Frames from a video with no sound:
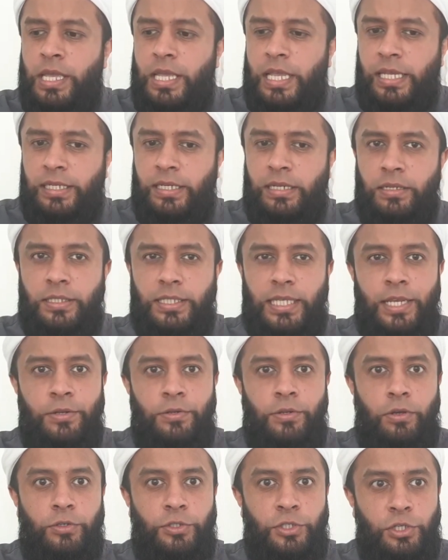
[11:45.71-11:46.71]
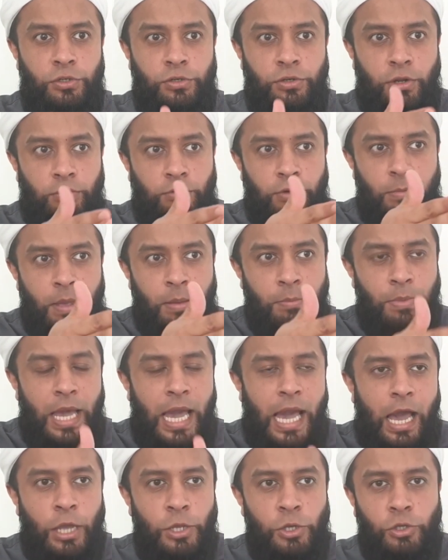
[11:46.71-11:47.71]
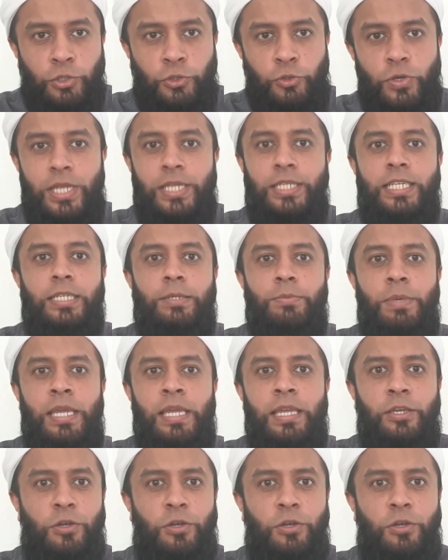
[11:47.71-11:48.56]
He didn't say, no, do you not remember how you treated me?